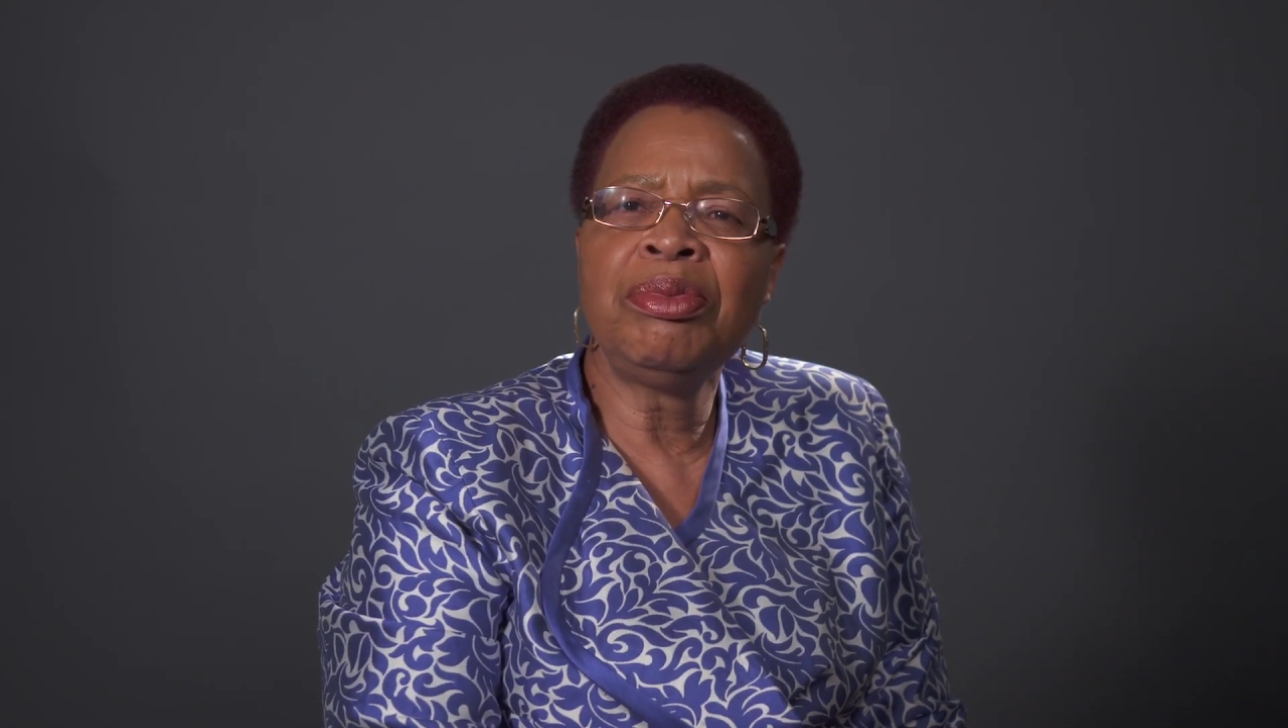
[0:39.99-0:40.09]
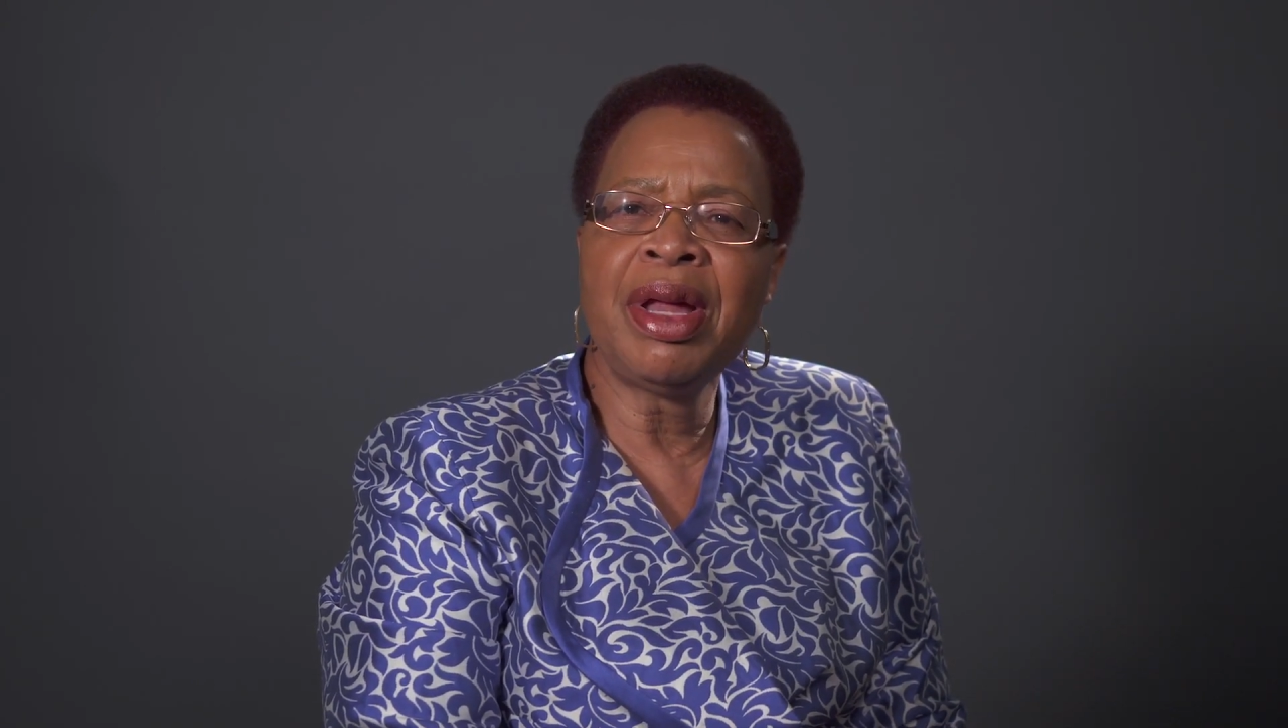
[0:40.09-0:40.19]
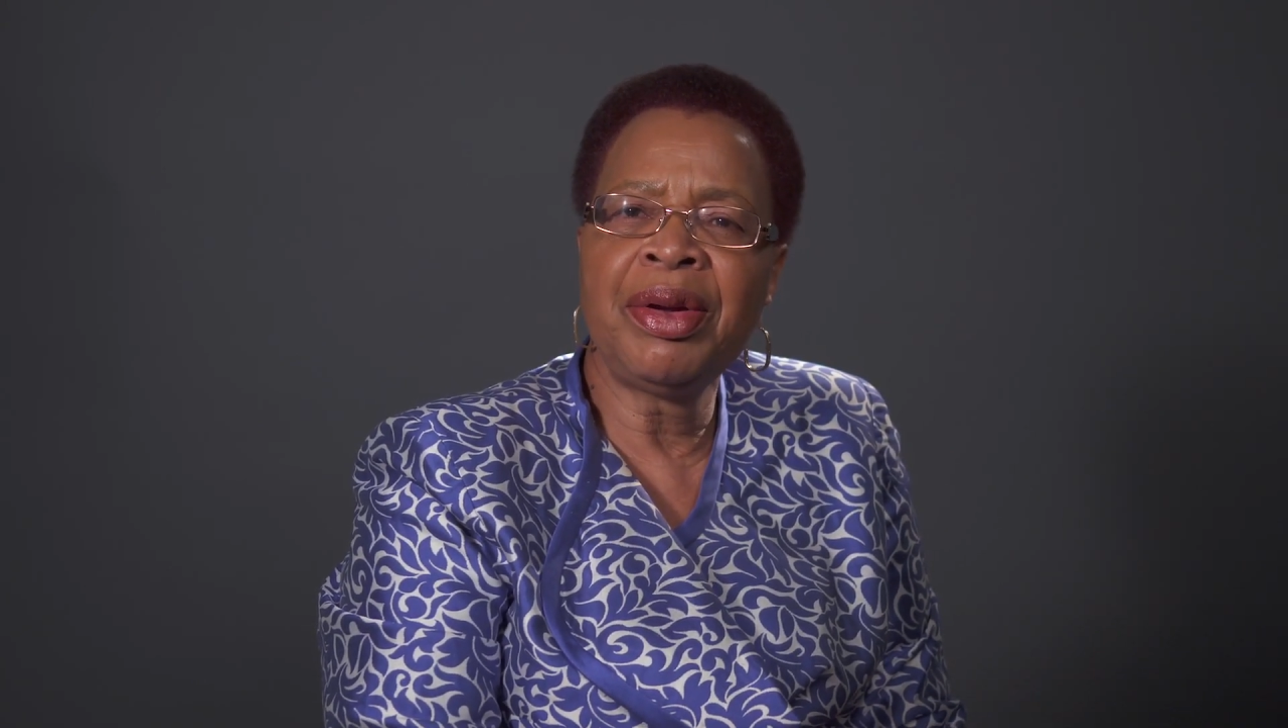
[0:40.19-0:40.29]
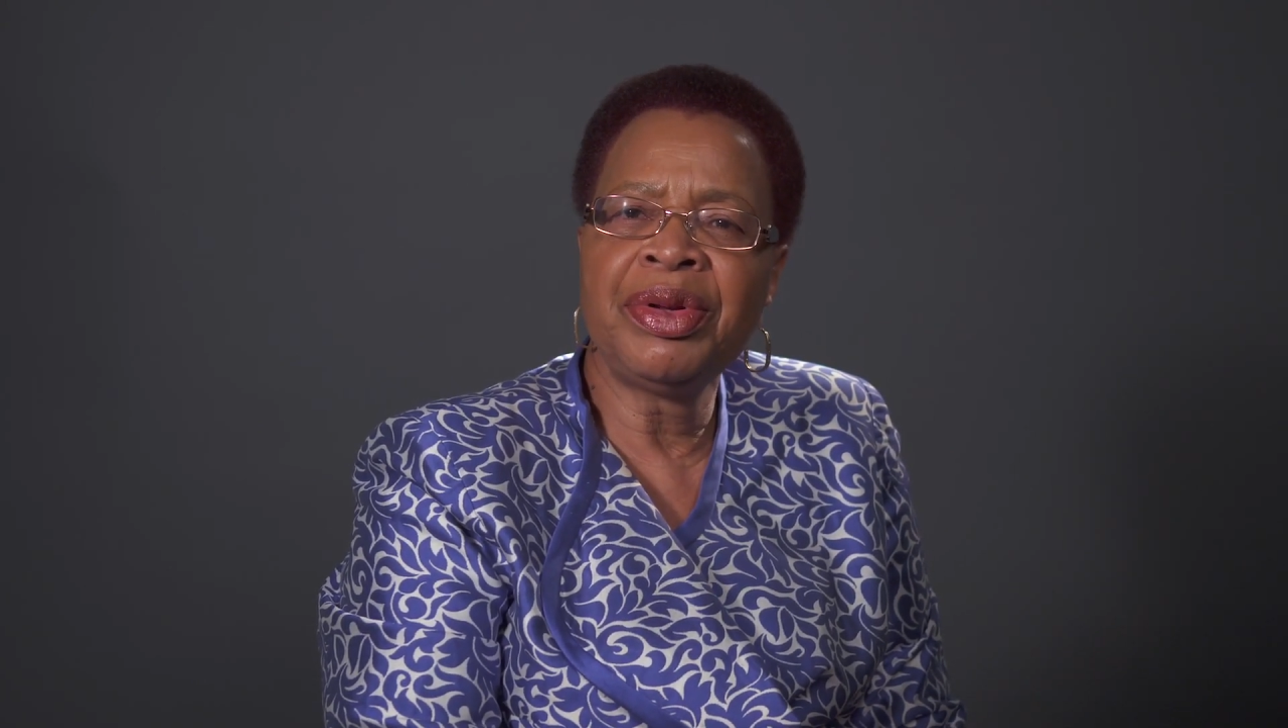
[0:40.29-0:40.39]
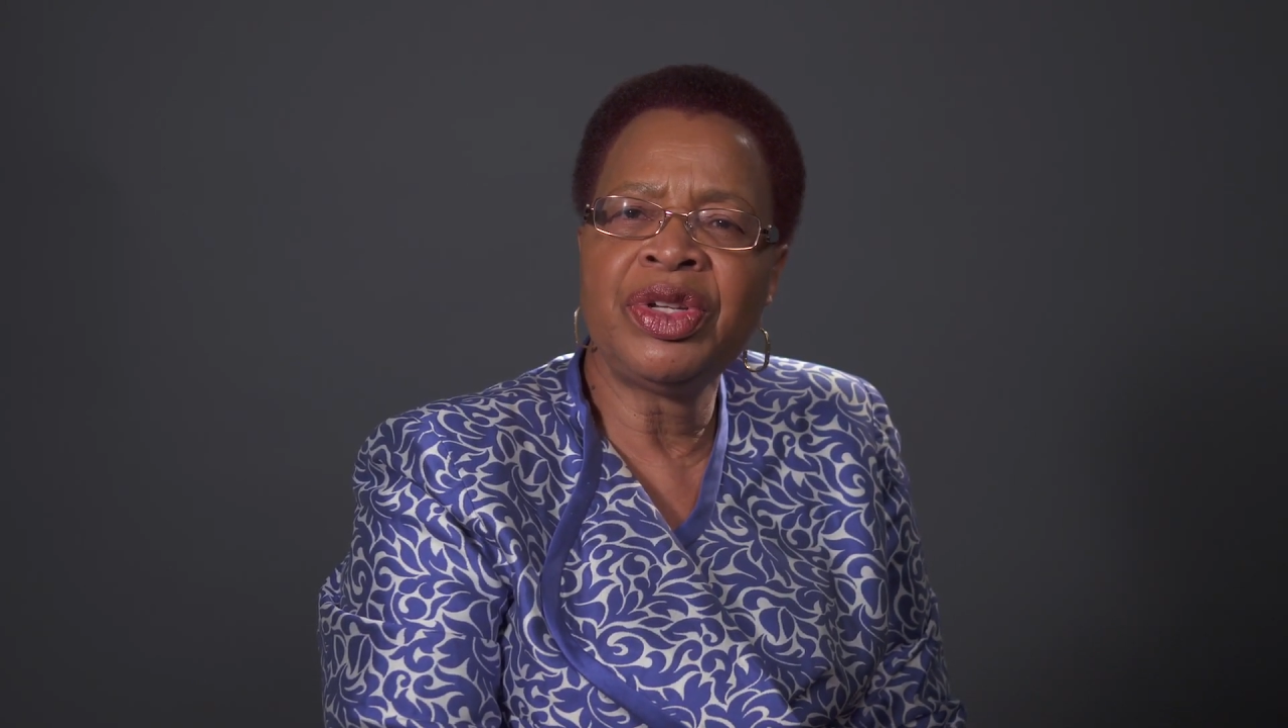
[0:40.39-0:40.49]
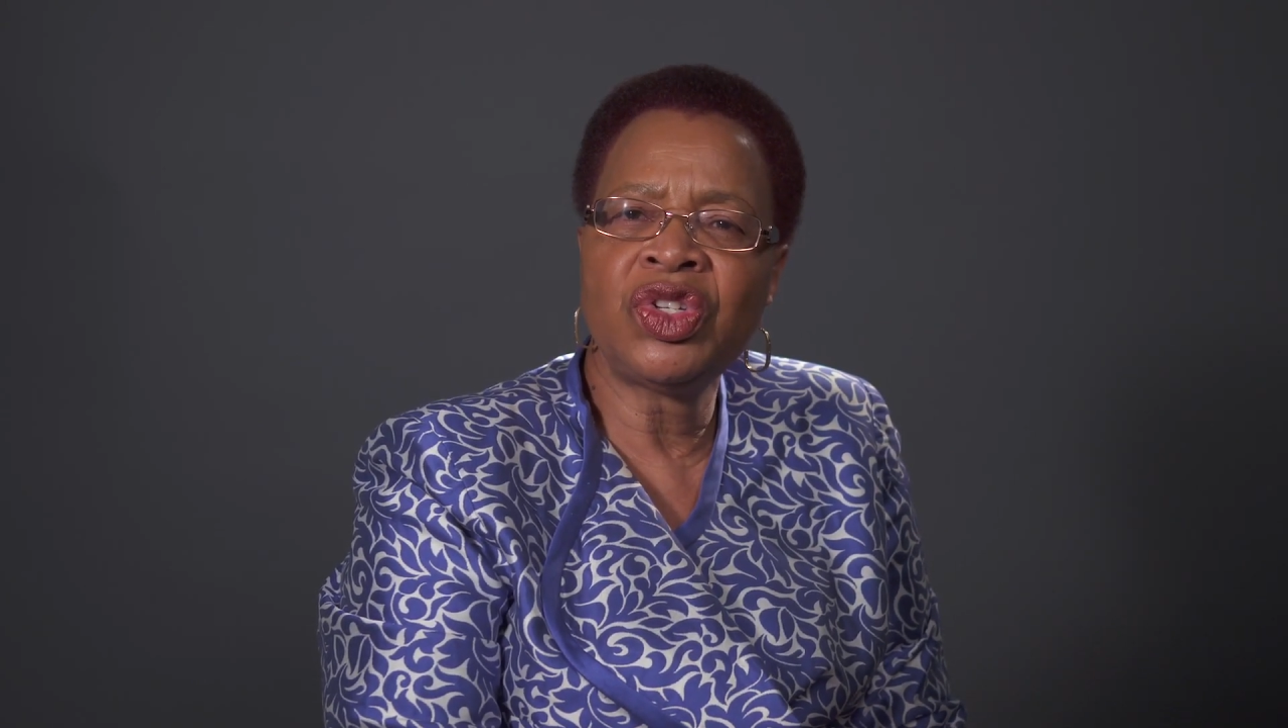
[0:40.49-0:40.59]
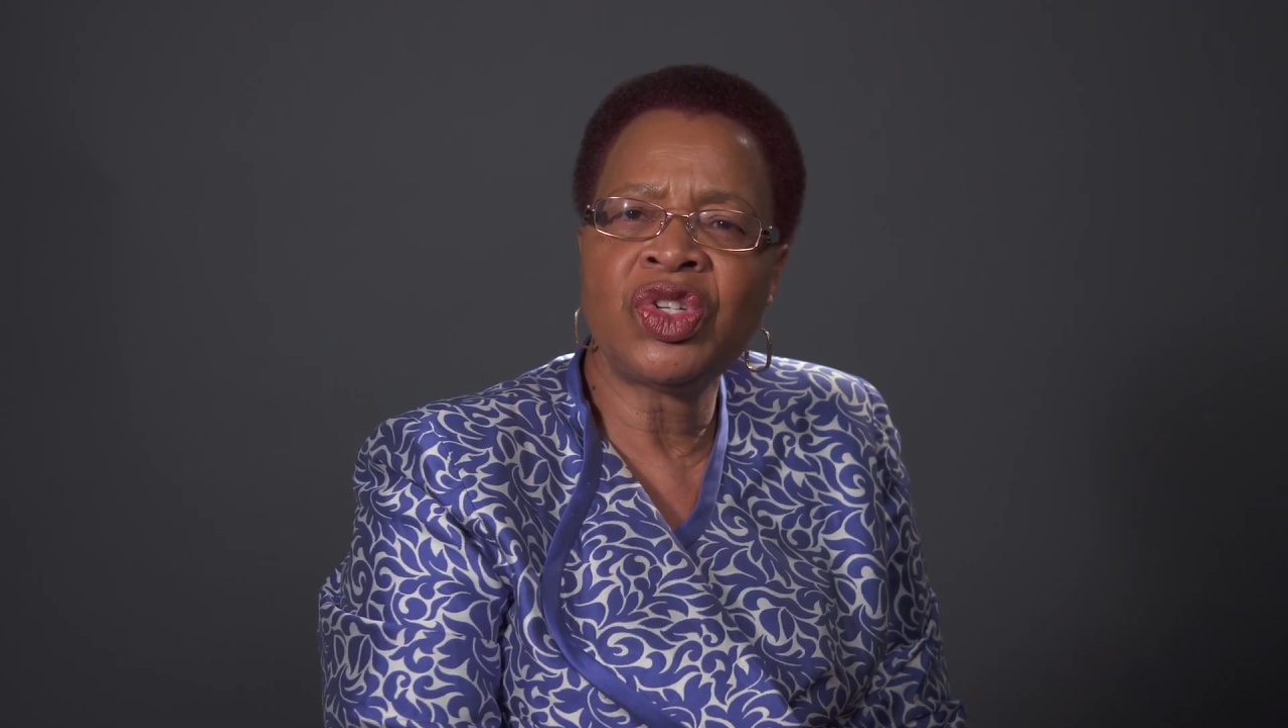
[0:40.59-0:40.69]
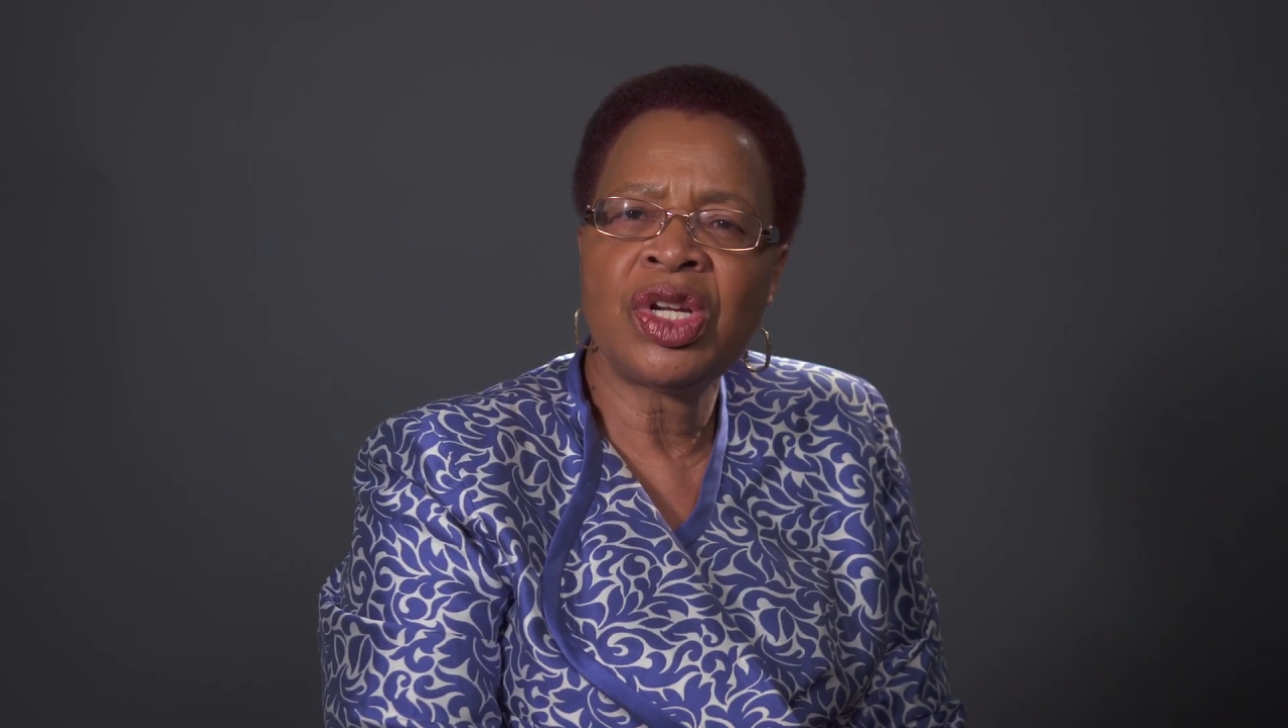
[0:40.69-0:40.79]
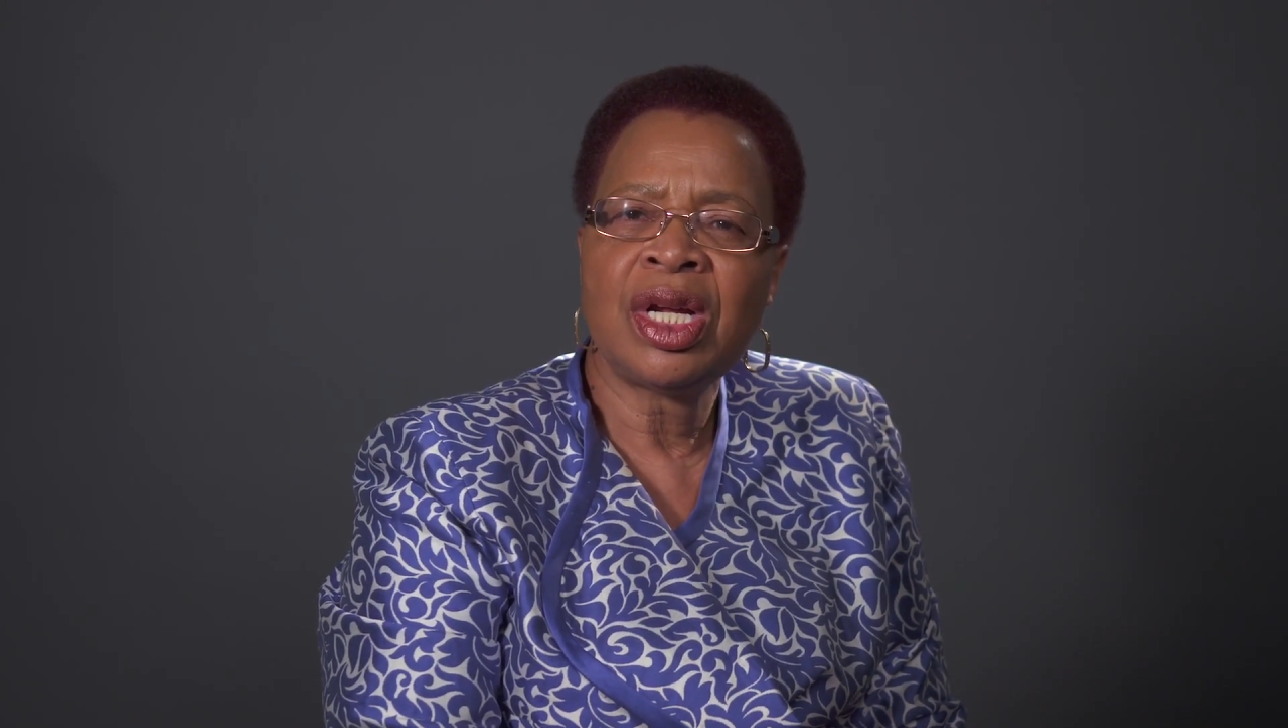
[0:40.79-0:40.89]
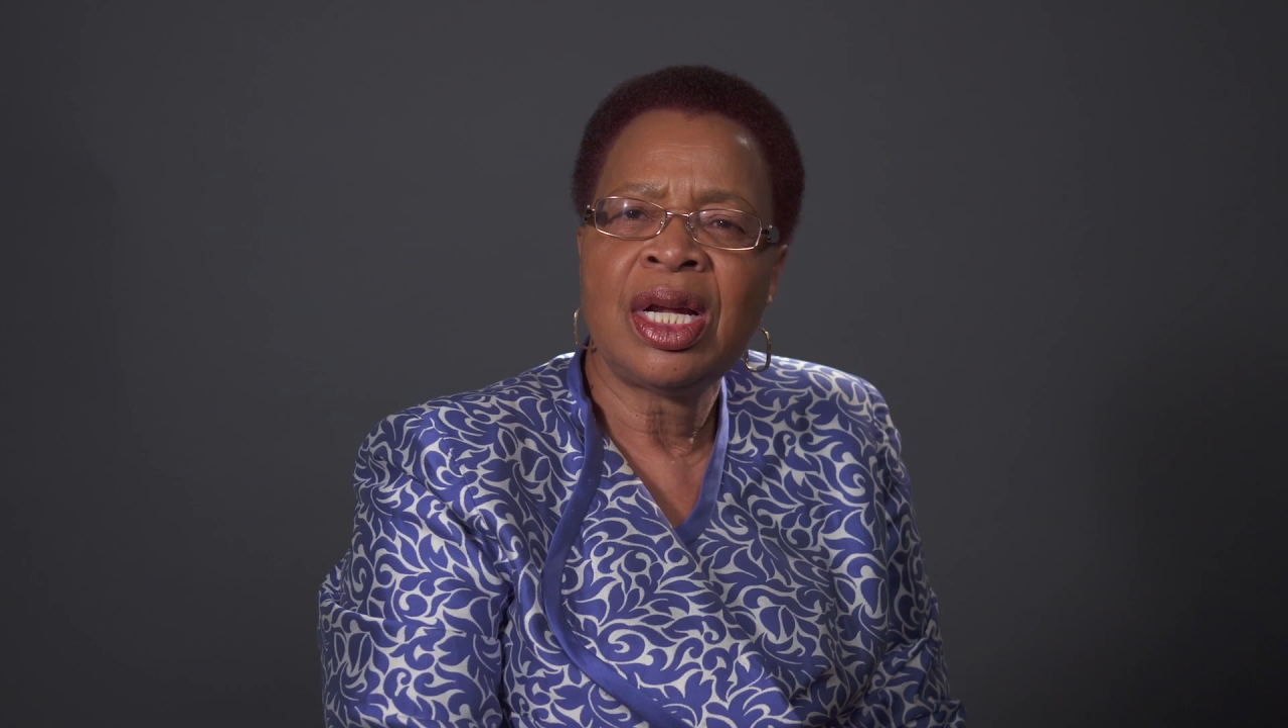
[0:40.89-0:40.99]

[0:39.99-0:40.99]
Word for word: marriage